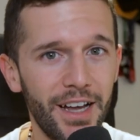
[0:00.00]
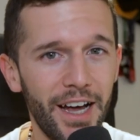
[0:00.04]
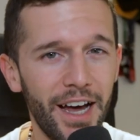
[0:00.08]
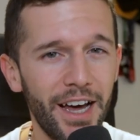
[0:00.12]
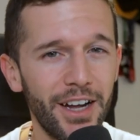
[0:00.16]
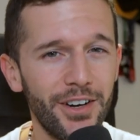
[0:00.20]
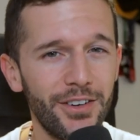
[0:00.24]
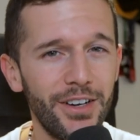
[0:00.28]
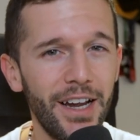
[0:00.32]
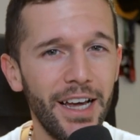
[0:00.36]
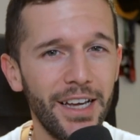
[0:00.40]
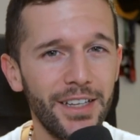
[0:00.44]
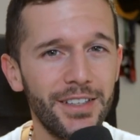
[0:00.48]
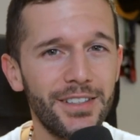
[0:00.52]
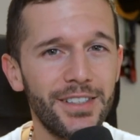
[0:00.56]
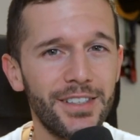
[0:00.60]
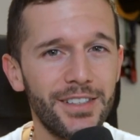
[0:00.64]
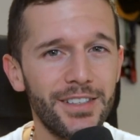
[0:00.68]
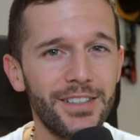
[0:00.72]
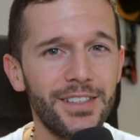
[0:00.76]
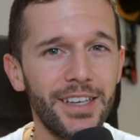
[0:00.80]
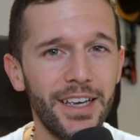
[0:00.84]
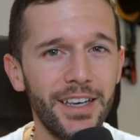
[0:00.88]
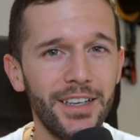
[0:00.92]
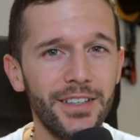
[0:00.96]
I don't like
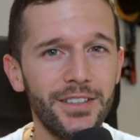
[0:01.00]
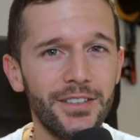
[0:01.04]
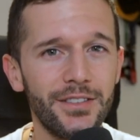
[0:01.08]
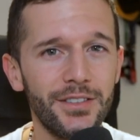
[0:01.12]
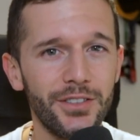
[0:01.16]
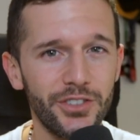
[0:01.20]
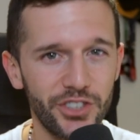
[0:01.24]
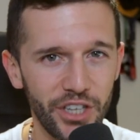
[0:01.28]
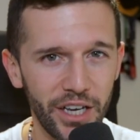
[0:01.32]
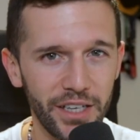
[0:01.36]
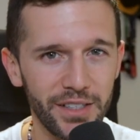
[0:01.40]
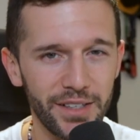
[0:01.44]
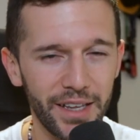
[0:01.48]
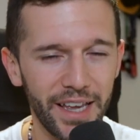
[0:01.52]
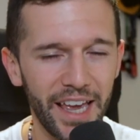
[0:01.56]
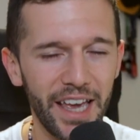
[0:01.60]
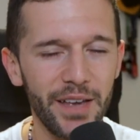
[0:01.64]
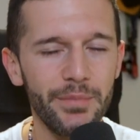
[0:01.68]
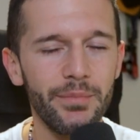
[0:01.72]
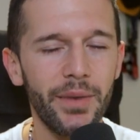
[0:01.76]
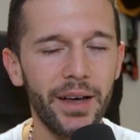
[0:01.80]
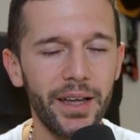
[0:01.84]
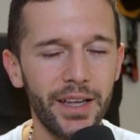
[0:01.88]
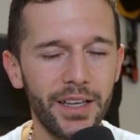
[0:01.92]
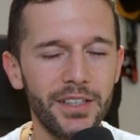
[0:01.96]
to say to change the
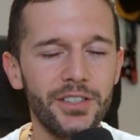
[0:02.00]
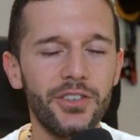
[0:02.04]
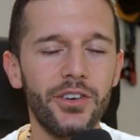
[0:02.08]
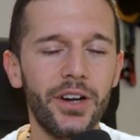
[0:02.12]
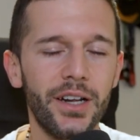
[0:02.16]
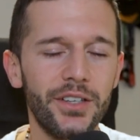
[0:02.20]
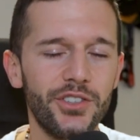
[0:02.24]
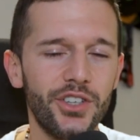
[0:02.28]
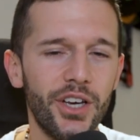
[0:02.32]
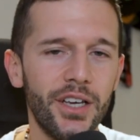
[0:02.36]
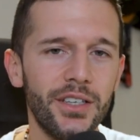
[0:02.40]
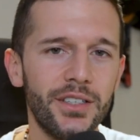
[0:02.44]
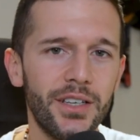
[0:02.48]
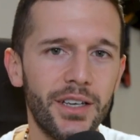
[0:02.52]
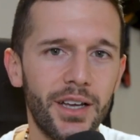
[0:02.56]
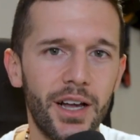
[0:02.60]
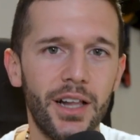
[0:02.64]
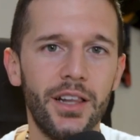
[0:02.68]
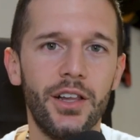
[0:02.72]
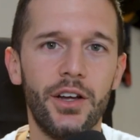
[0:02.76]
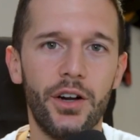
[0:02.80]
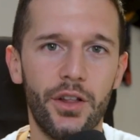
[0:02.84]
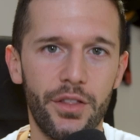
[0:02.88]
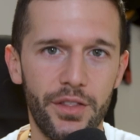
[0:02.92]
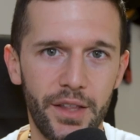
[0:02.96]
game, but it's gonna change a
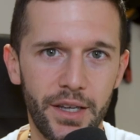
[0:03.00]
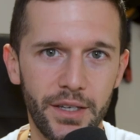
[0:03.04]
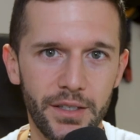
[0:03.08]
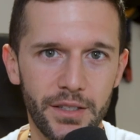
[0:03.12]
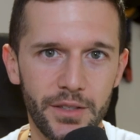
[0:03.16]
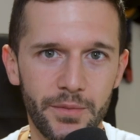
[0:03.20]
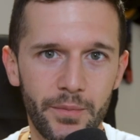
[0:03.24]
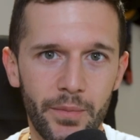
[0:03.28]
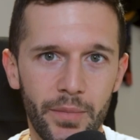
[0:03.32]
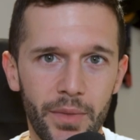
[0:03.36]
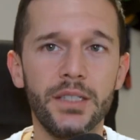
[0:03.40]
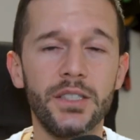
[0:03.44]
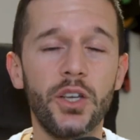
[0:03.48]
lot of things.